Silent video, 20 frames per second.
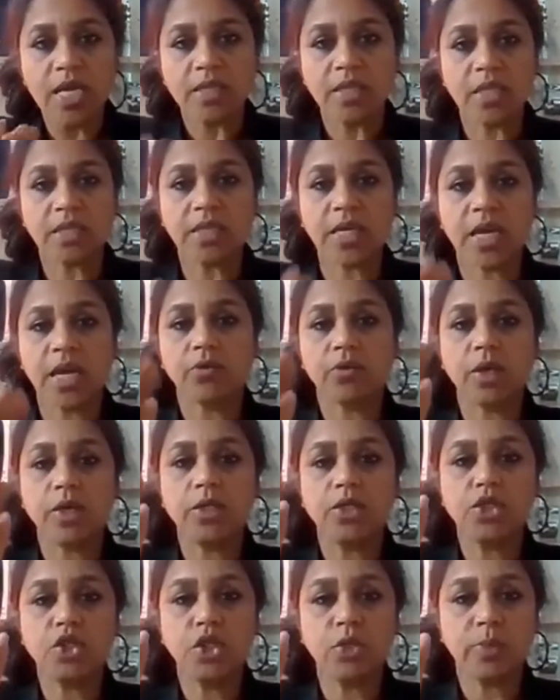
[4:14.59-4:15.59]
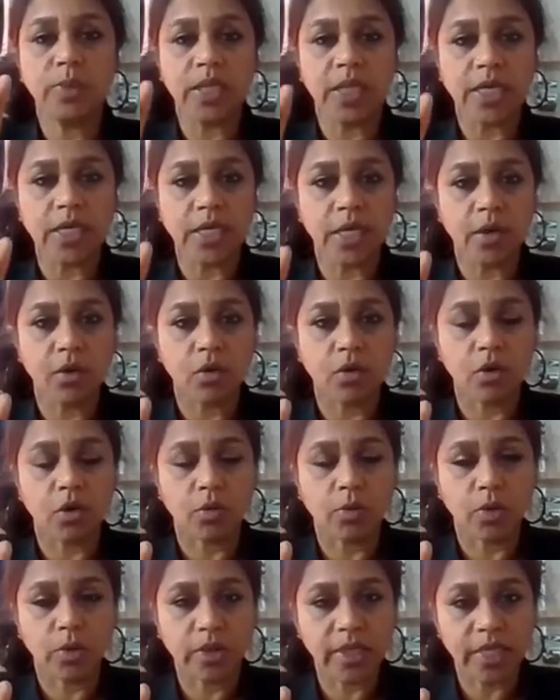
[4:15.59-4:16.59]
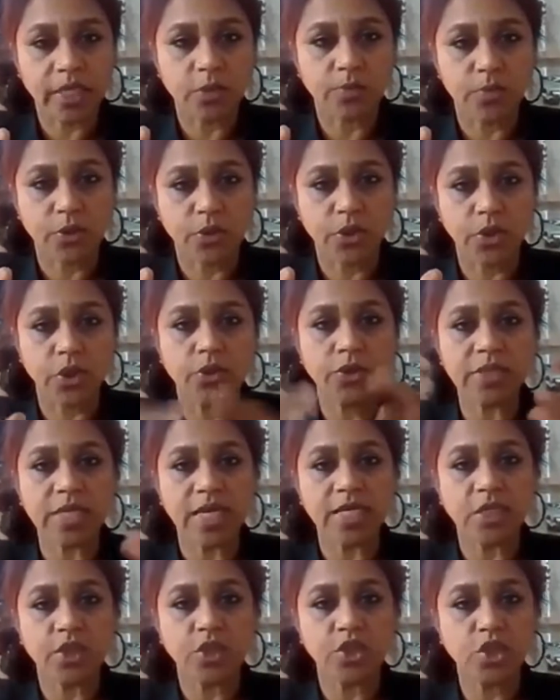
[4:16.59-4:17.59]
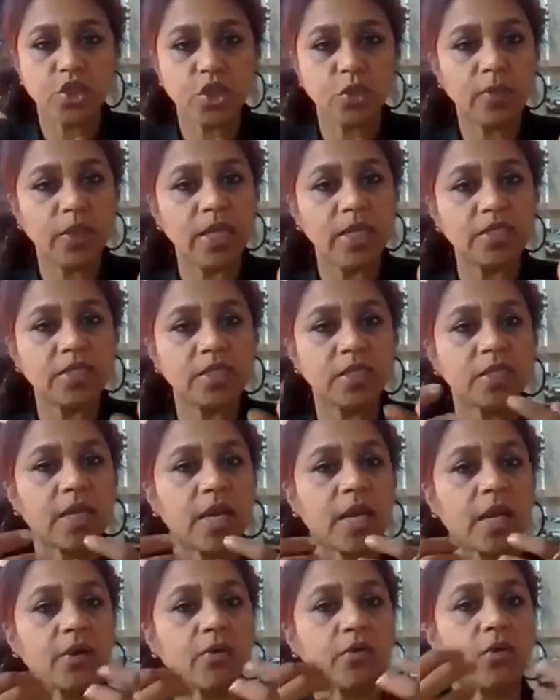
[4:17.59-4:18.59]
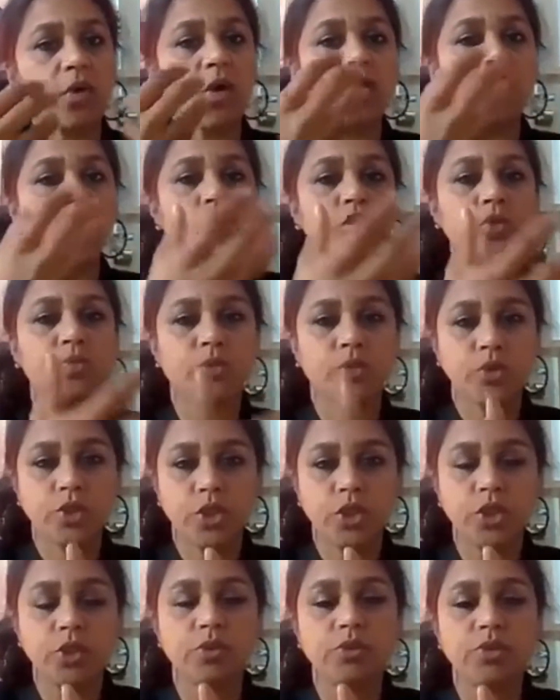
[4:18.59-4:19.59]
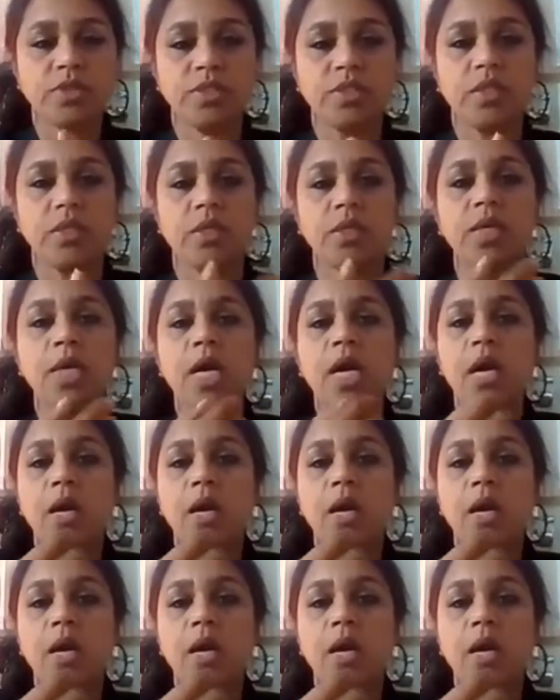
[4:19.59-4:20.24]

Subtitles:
the thyroid stimulating hormone gets produced, and it stimulates the thyroid to produce the